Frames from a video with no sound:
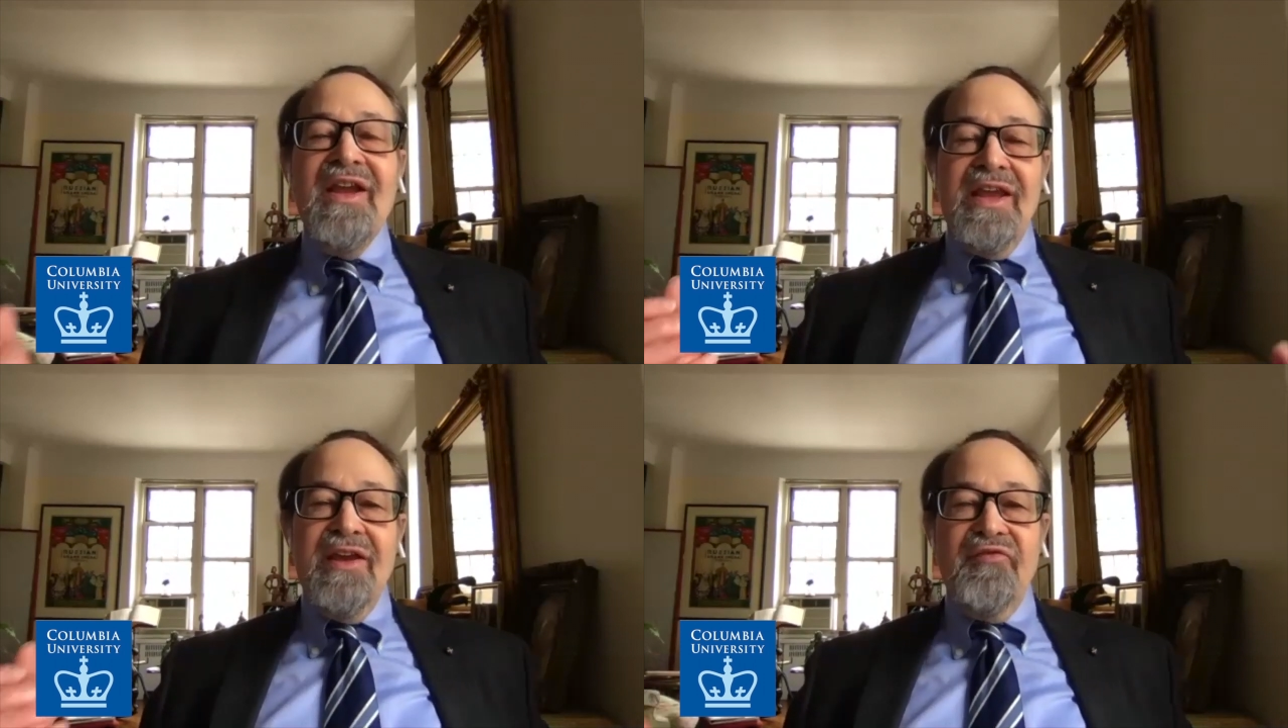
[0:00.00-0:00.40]

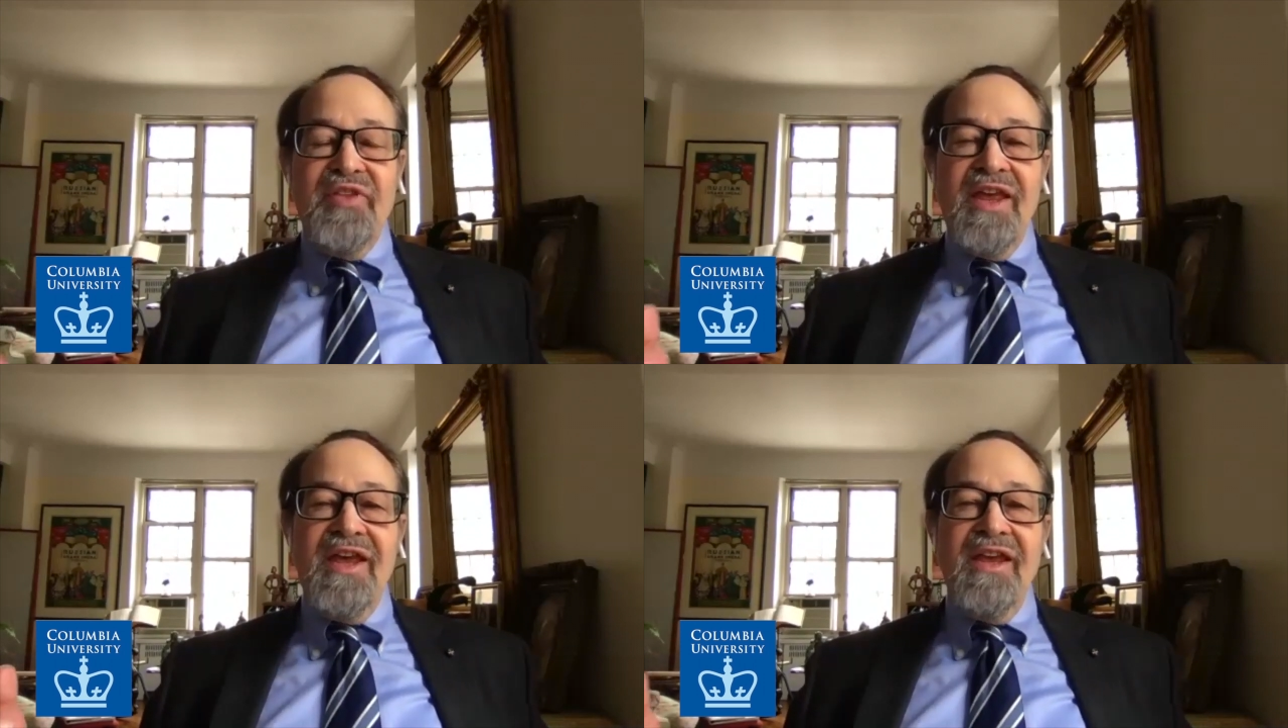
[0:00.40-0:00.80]
If
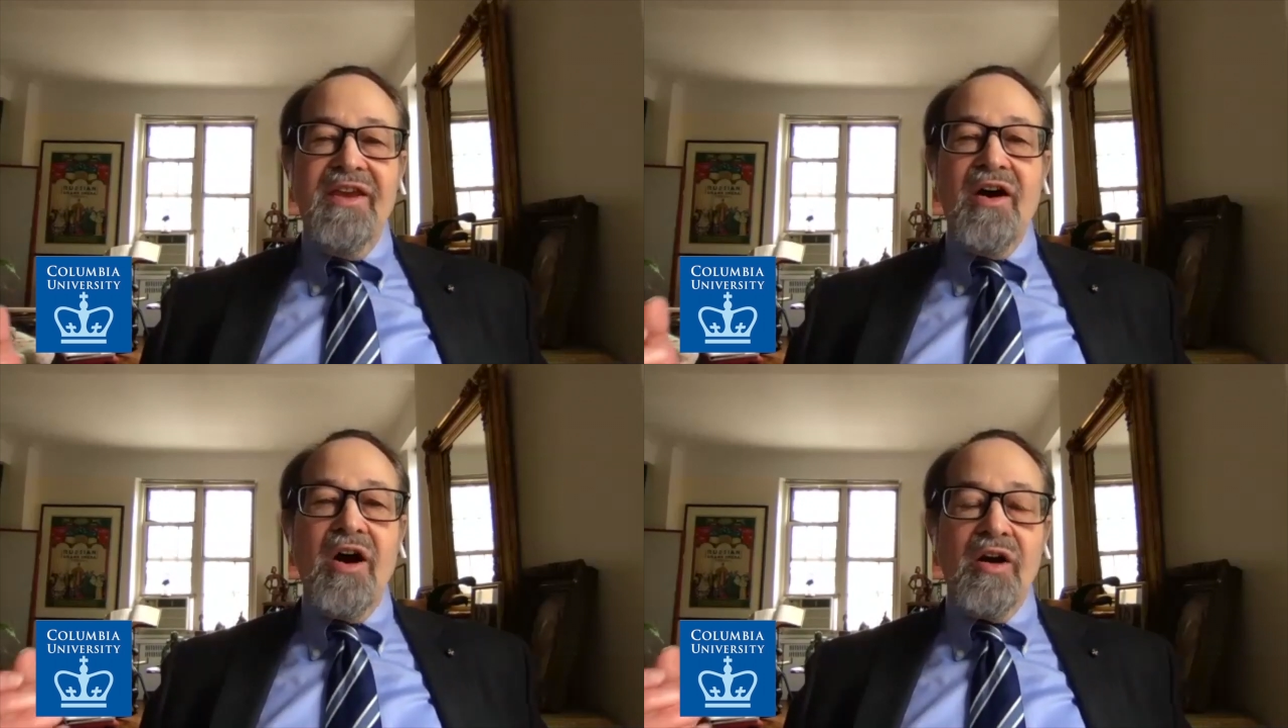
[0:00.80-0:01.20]

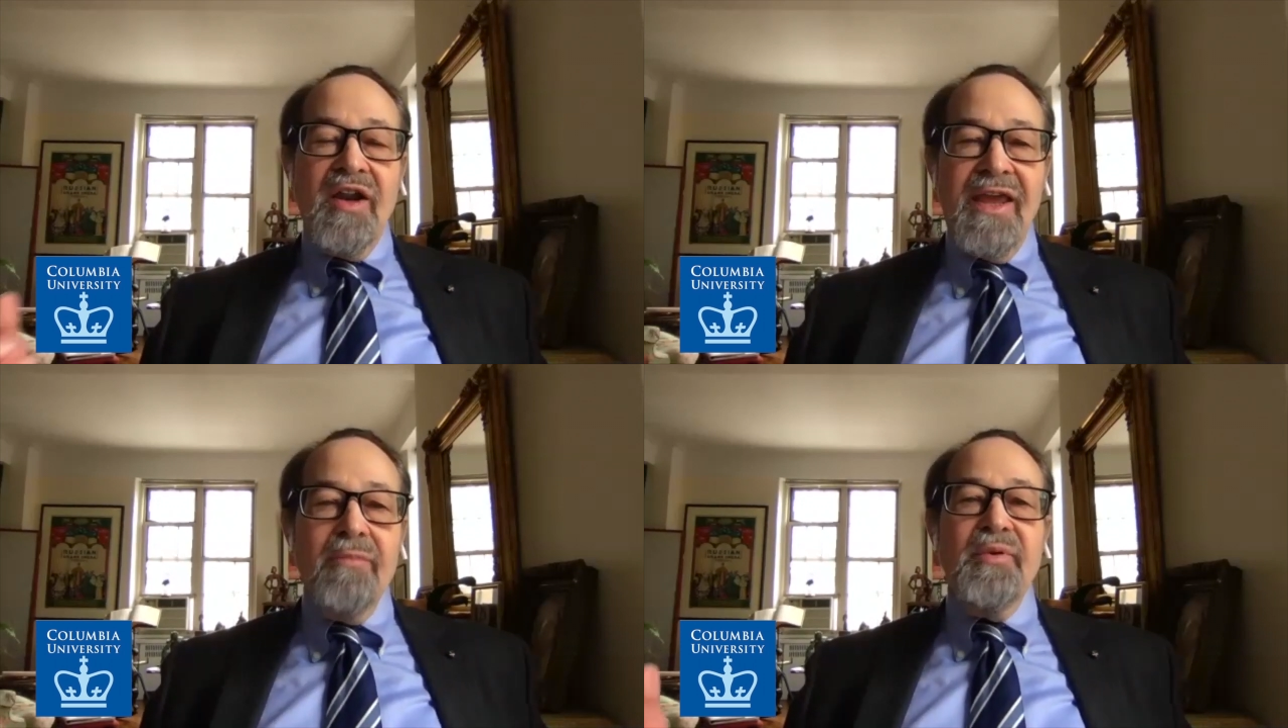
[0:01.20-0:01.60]
they are
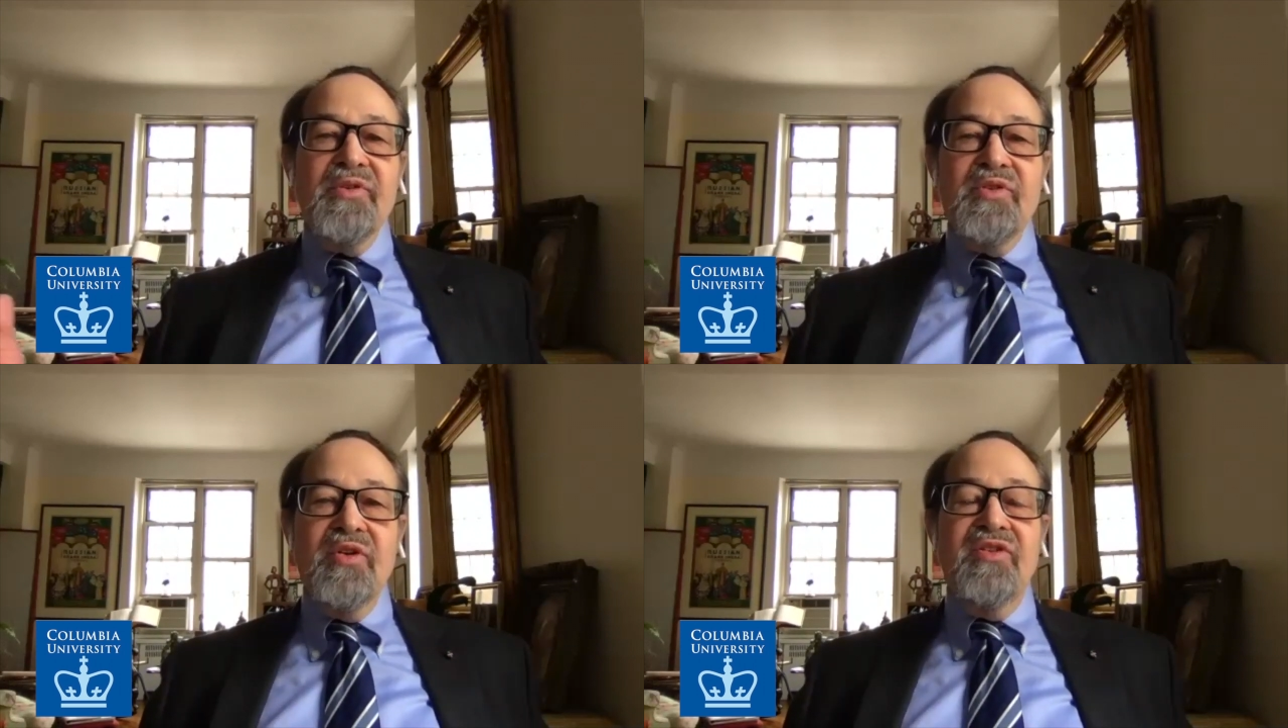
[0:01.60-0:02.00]
able
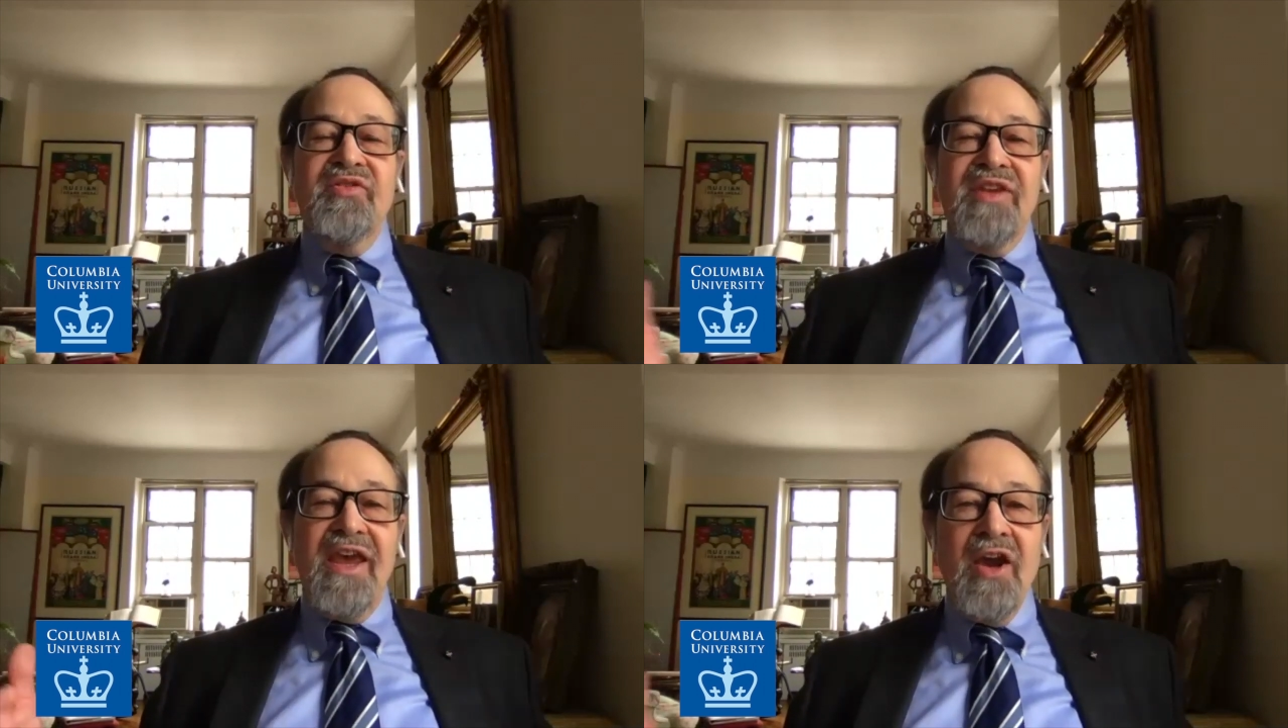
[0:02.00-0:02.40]
to
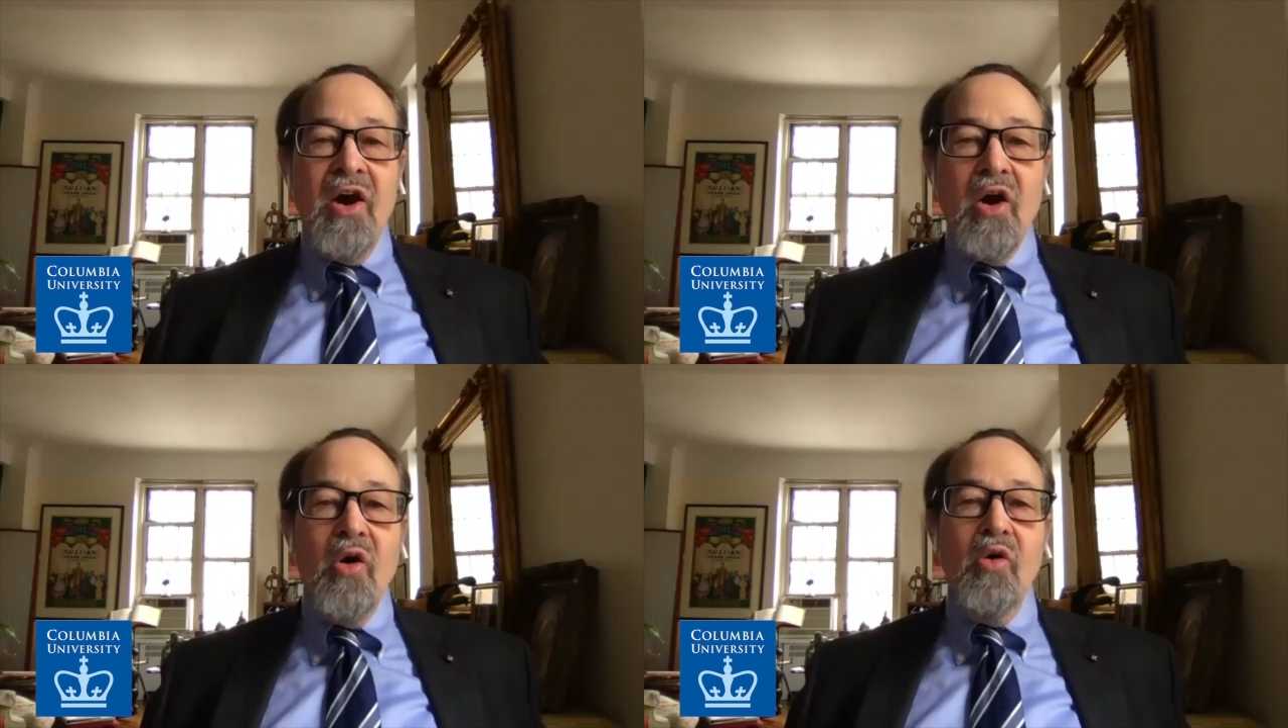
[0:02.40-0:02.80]
stay
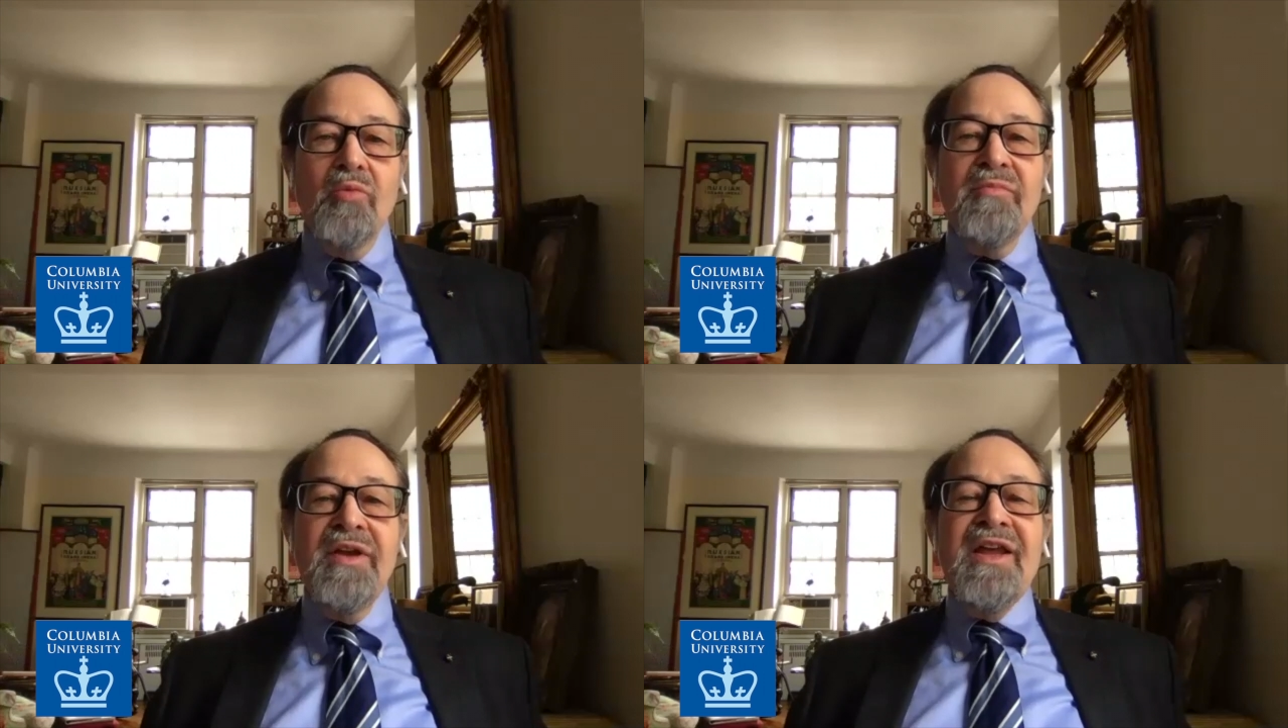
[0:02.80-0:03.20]
home